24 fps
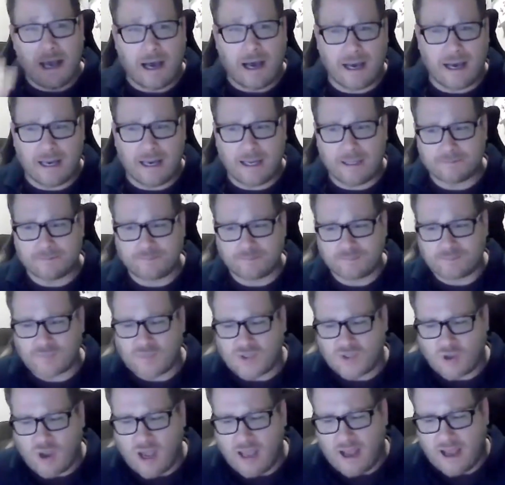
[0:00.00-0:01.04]

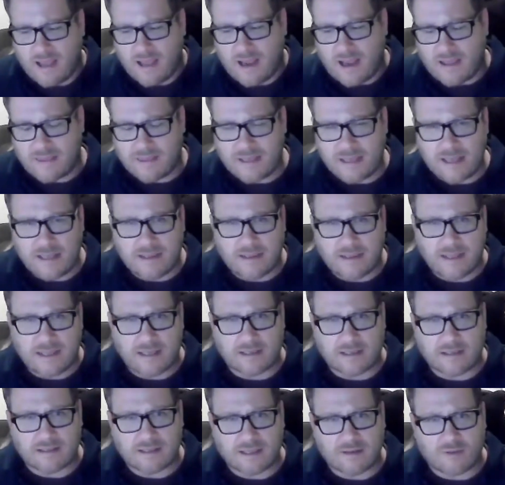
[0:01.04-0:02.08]
So I think
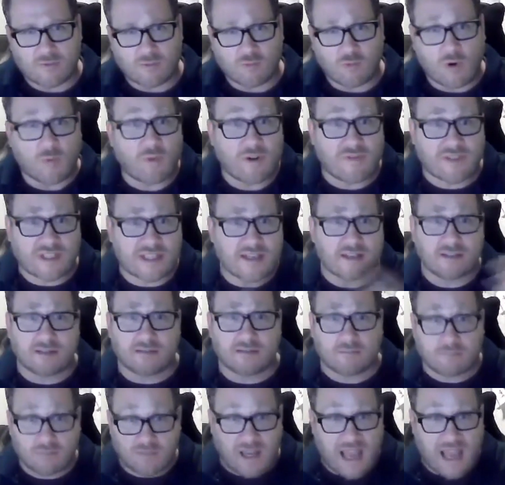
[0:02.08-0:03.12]
that what we've
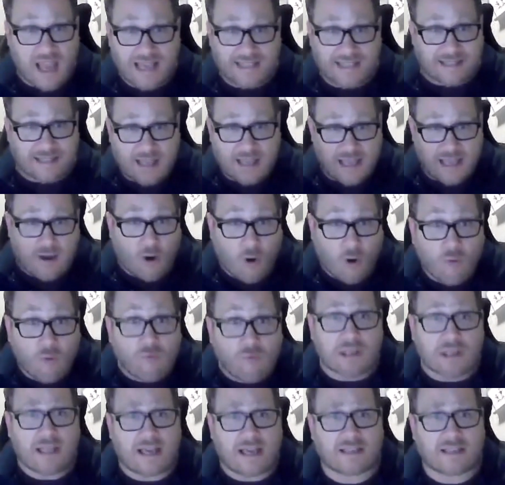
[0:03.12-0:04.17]
seen as over
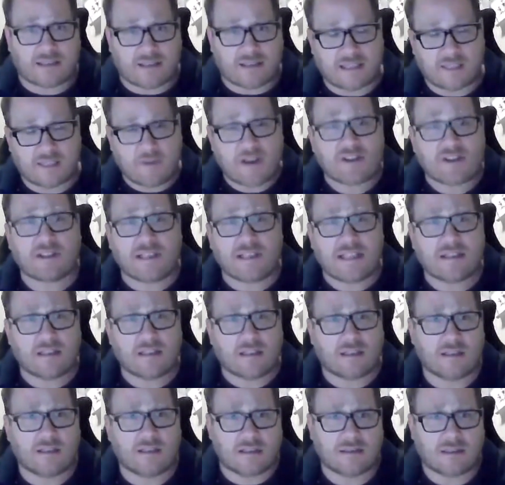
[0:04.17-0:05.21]
the last, especially in
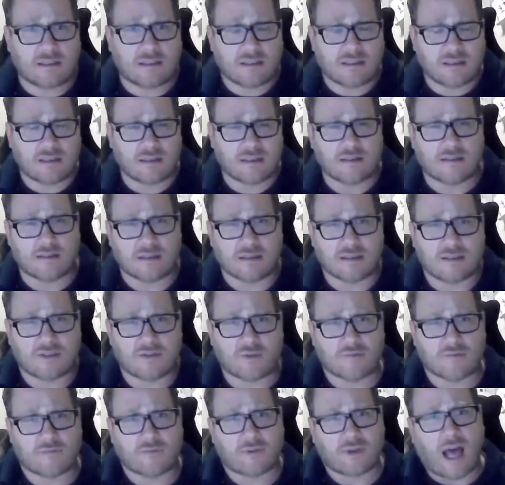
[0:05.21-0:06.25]
the
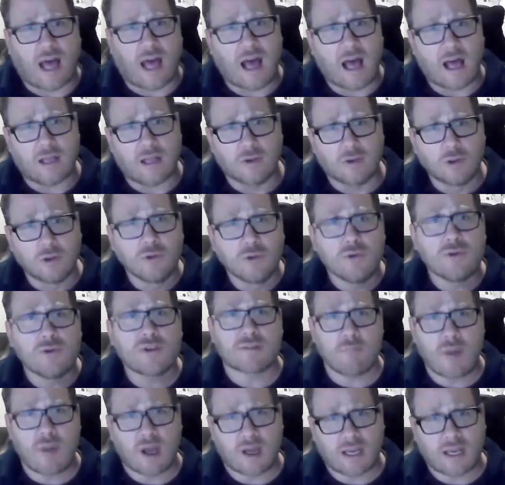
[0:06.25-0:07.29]
sort of
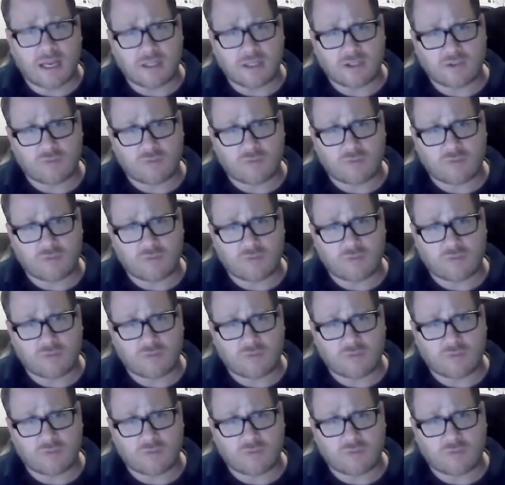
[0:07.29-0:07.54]
loose money